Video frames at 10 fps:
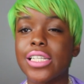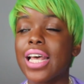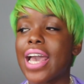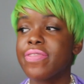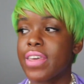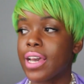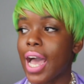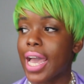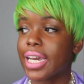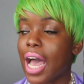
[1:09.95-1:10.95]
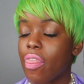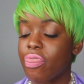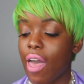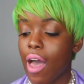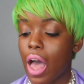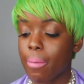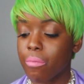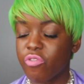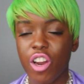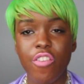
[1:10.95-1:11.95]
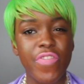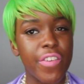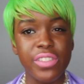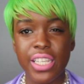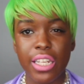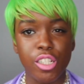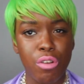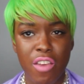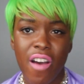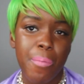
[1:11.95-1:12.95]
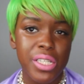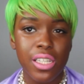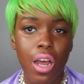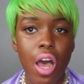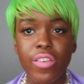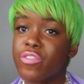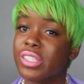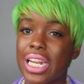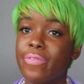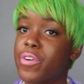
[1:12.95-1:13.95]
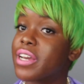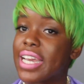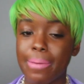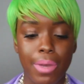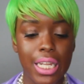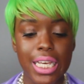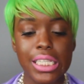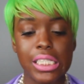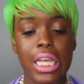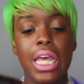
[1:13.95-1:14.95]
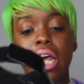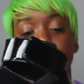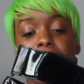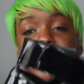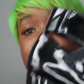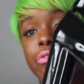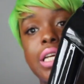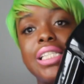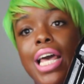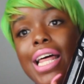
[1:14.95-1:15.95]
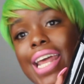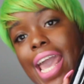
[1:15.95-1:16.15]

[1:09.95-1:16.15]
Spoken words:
I think I got them for 15 or 25% off if you sign up for their email list, but they retail at